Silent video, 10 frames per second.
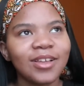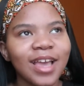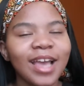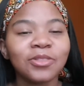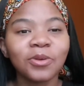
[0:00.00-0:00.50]

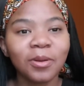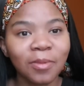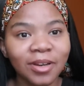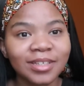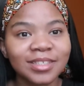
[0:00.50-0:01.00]
I thought
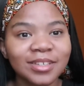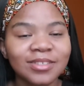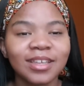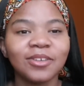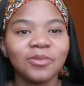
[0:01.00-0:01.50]
about it. I
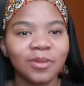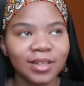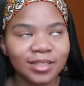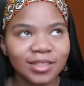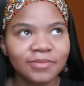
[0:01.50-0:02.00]
was like, you know
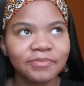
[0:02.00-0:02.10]
what?